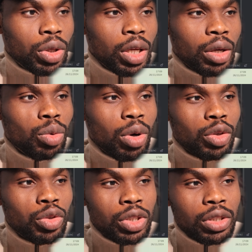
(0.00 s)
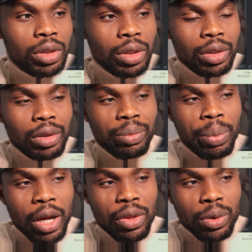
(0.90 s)
here we're using the
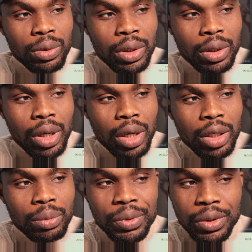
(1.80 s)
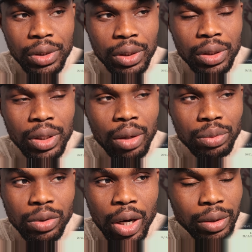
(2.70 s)
Python ABC
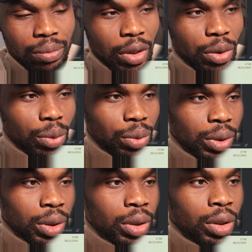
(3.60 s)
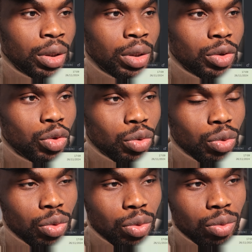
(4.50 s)
abstract method
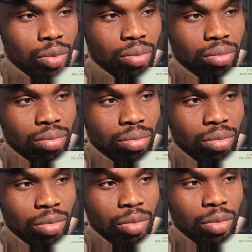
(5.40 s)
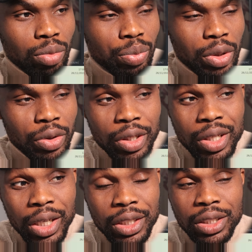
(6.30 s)
to
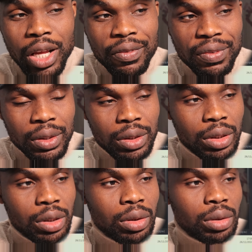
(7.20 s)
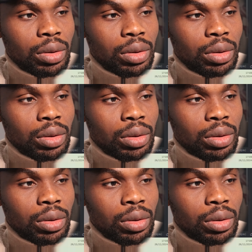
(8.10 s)
create an interface